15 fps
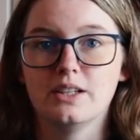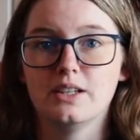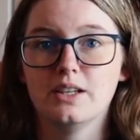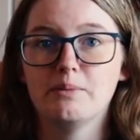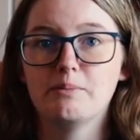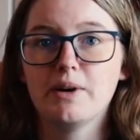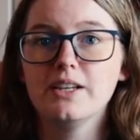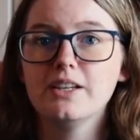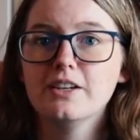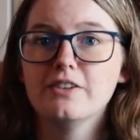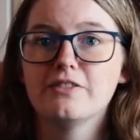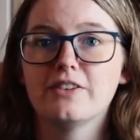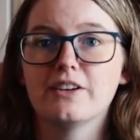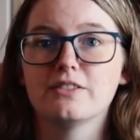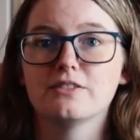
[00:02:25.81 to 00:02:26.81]
It might
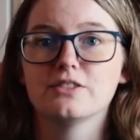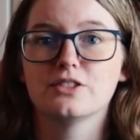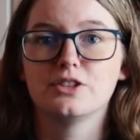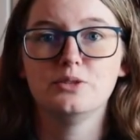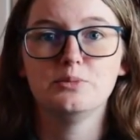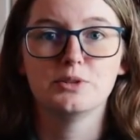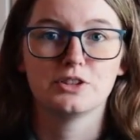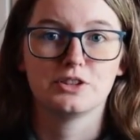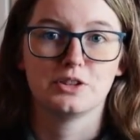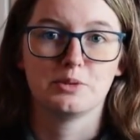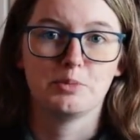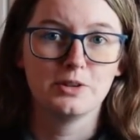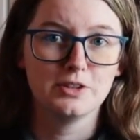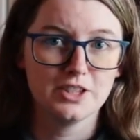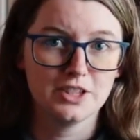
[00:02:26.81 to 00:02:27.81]
have felt too much to
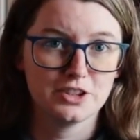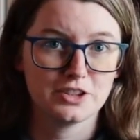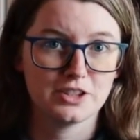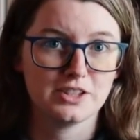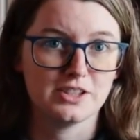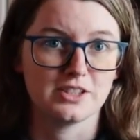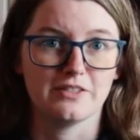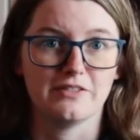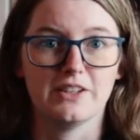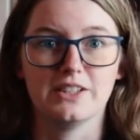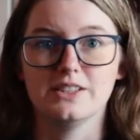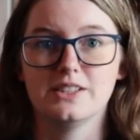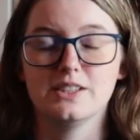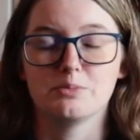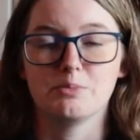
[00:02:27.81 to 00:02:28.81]
punish these
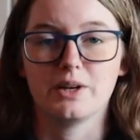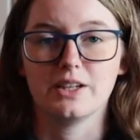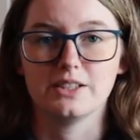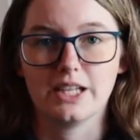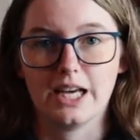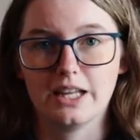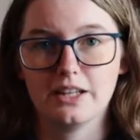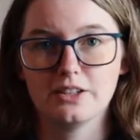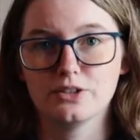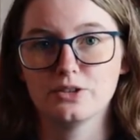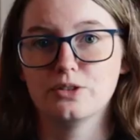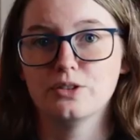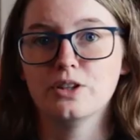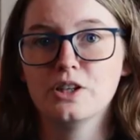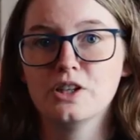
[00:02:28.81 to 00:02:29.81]
offences by death,
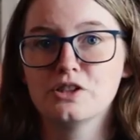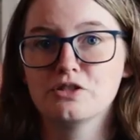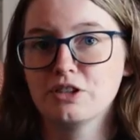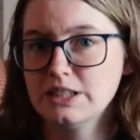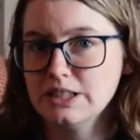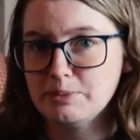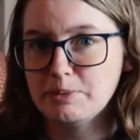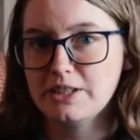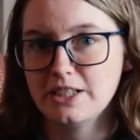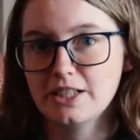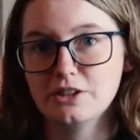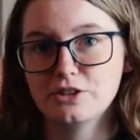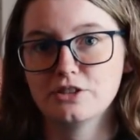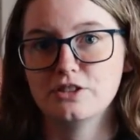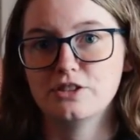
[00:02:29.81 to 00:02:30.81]
so
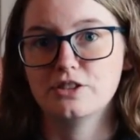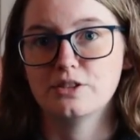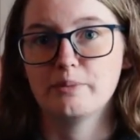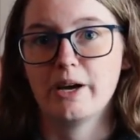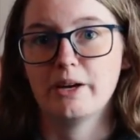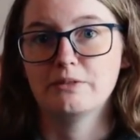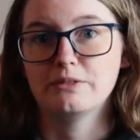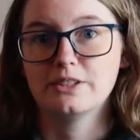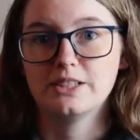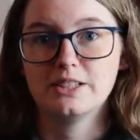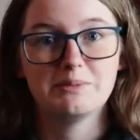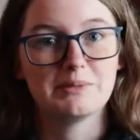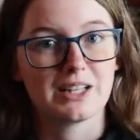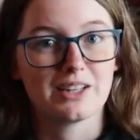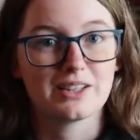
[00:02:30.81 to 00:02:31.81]
transportation somehow
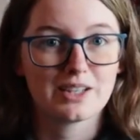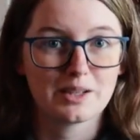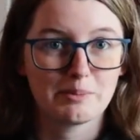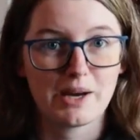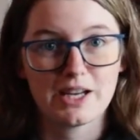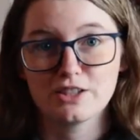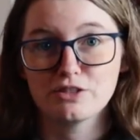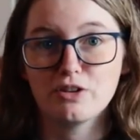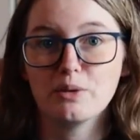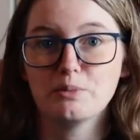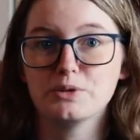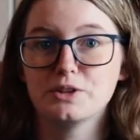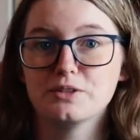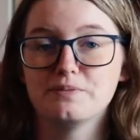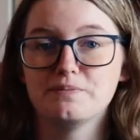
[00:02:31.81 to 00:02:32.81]
seemed like a better
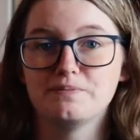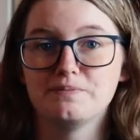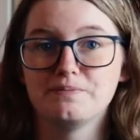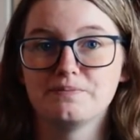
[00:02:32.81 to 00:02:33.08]
option.